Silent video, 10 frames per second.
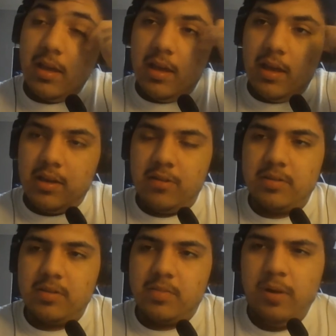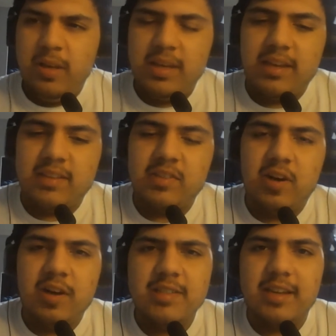and, you know, it's a pretty
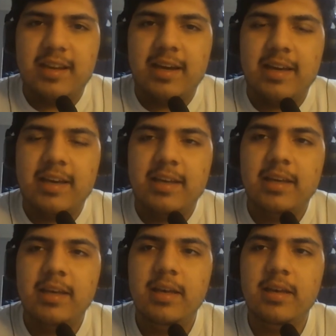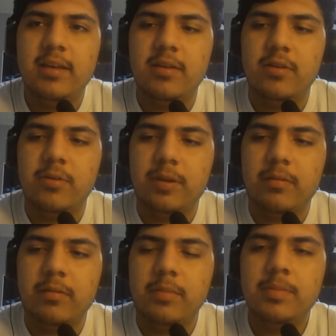exhausting hike. You know, we
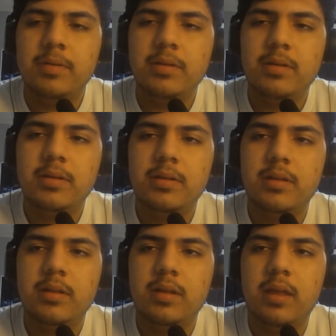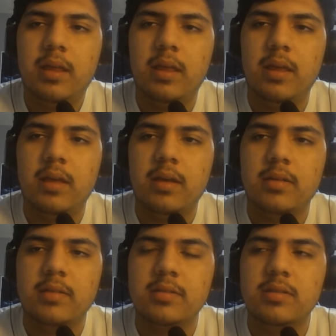go up,
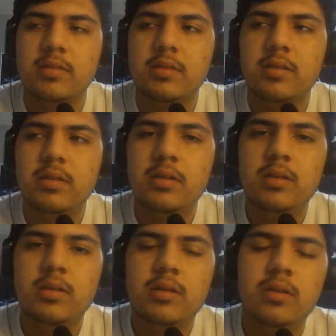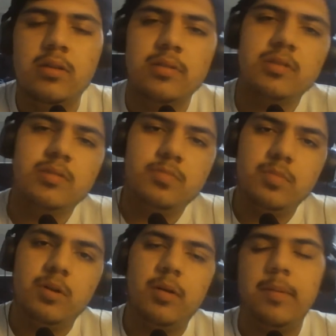and, you know, it's,
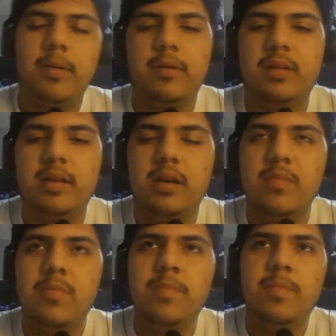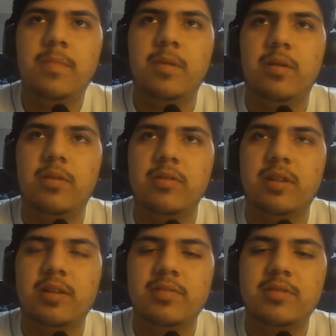you know, uphill climb, you know,
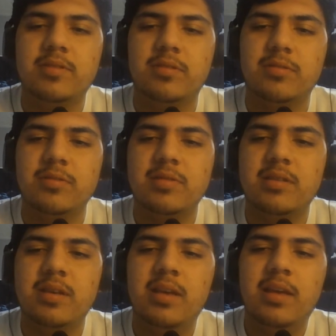there's lots of stones,